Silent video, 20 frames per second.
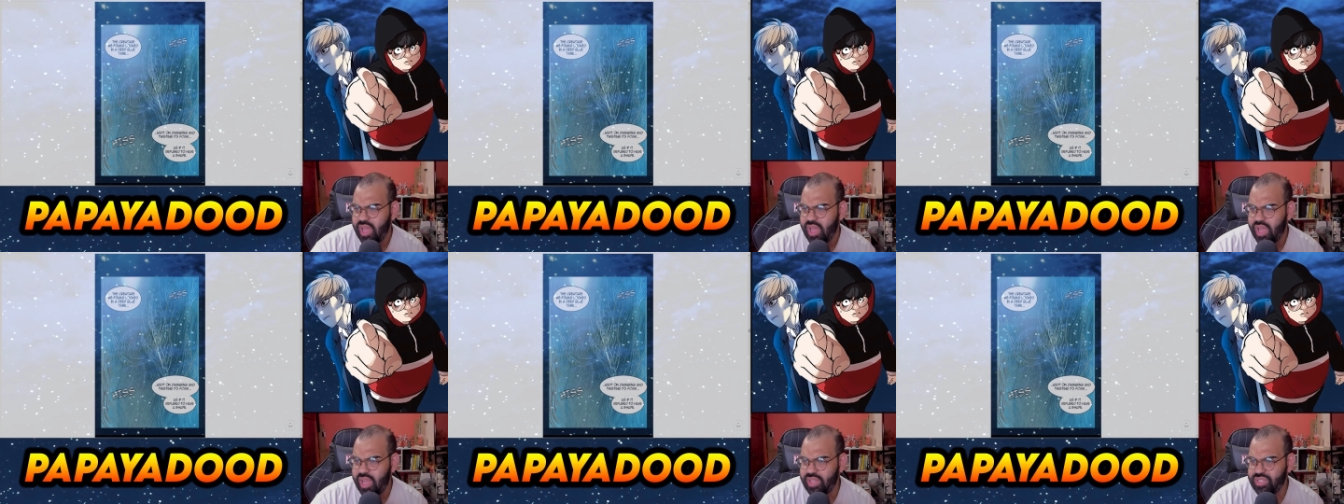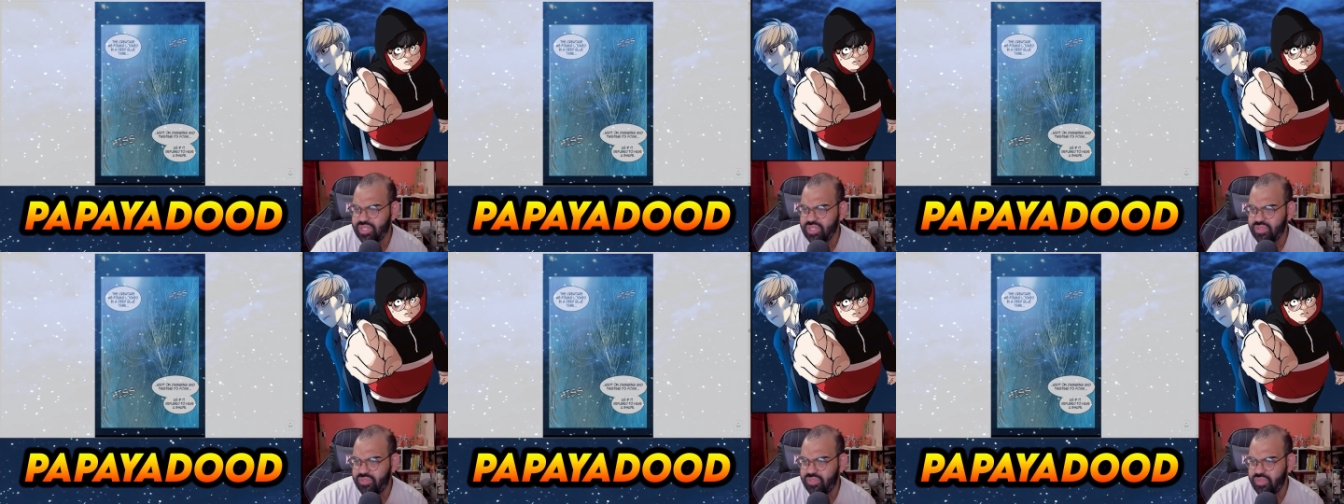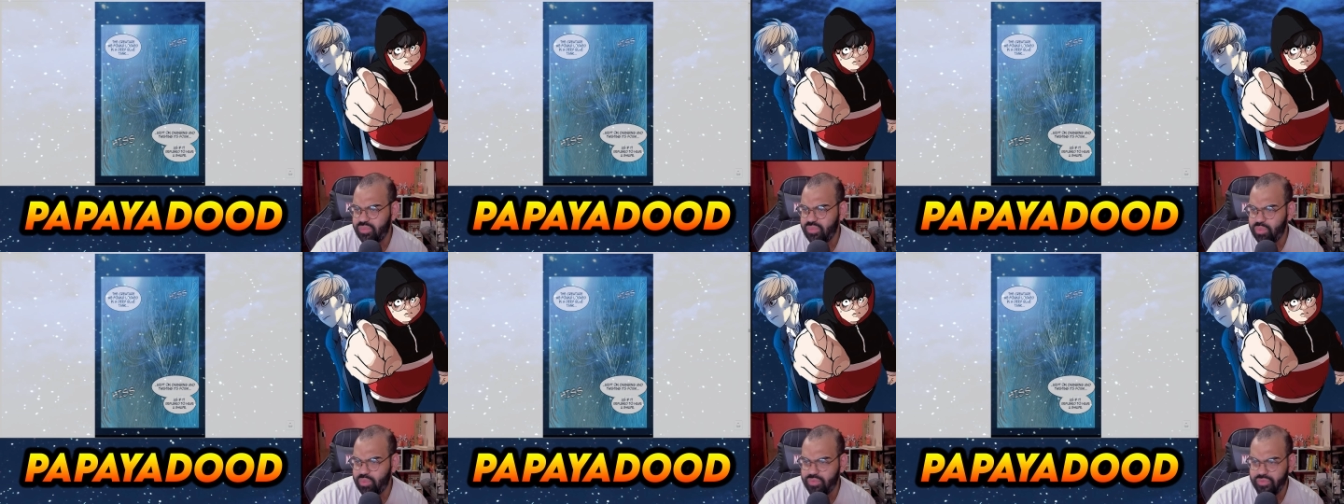as if
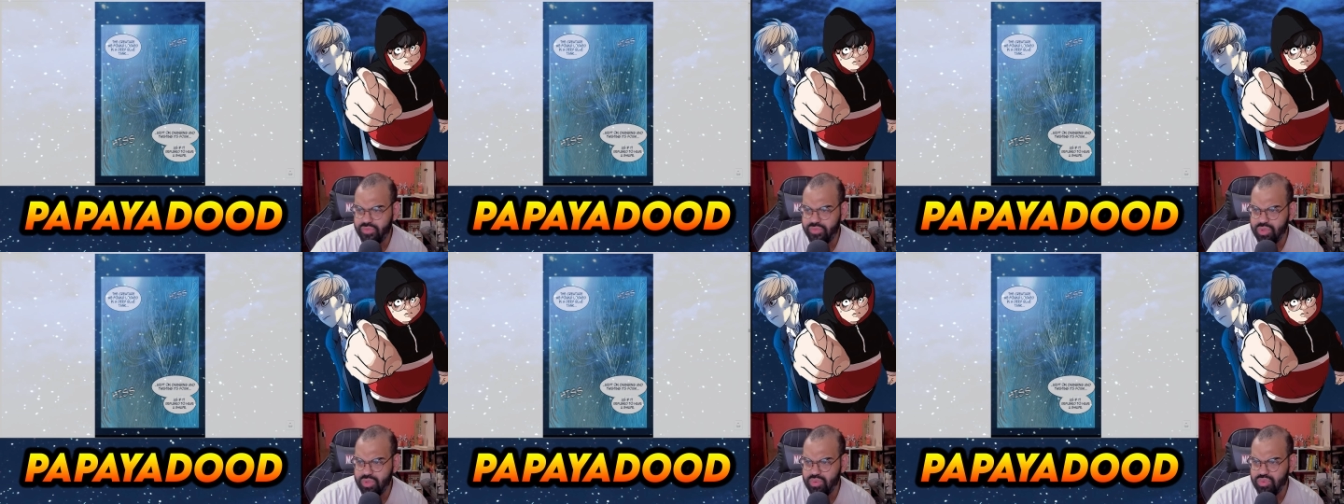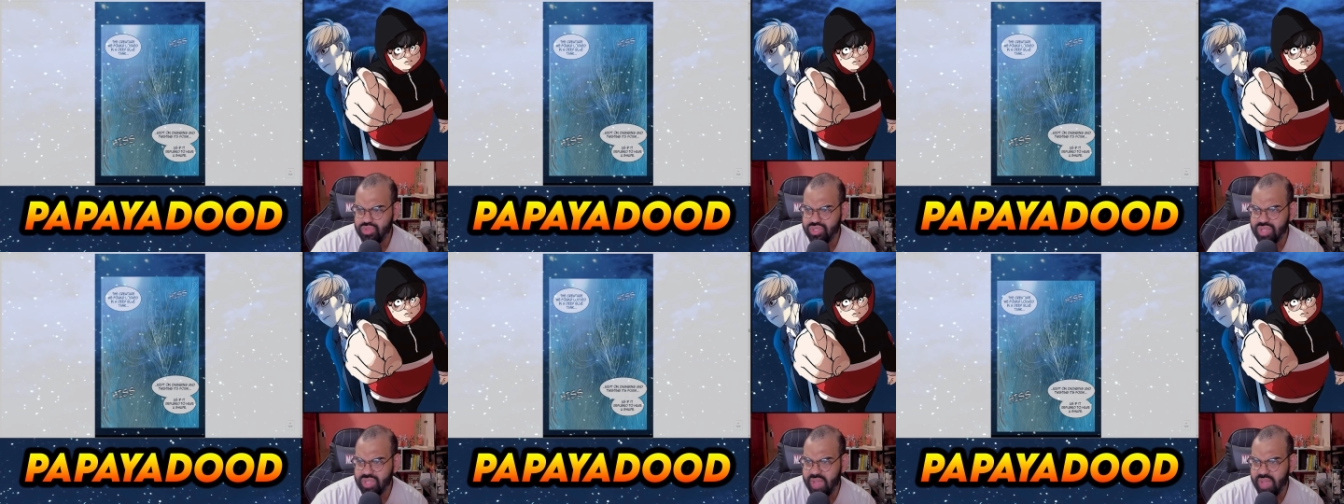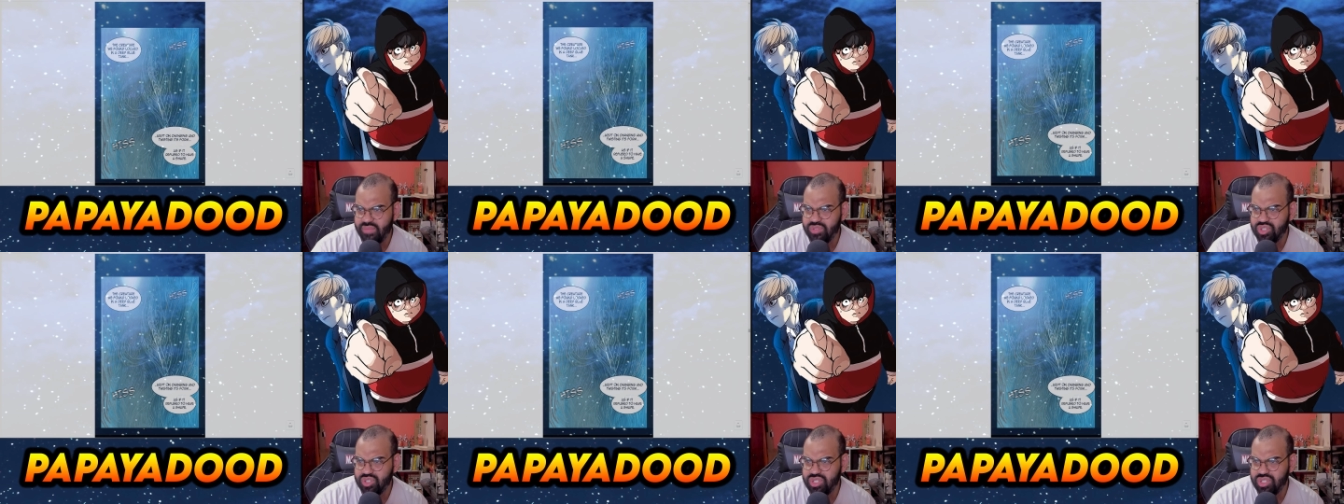it refused to
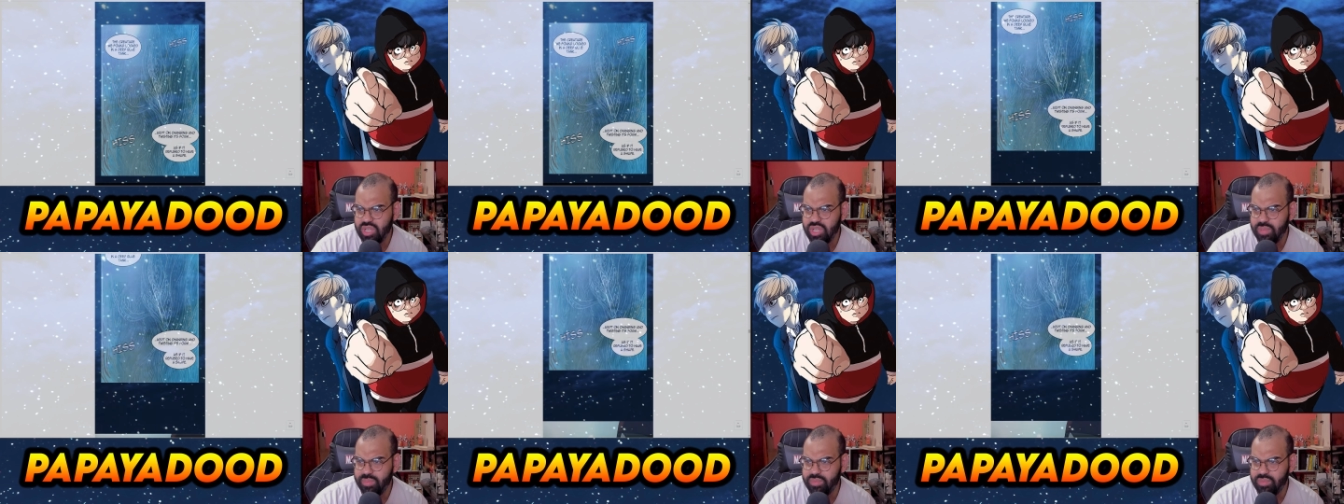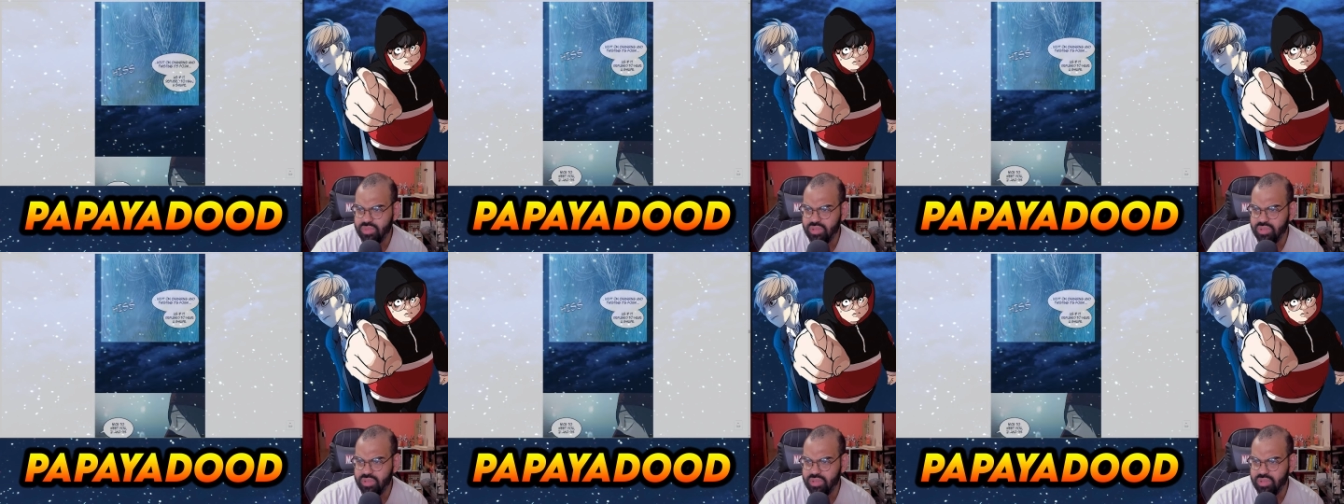have shape.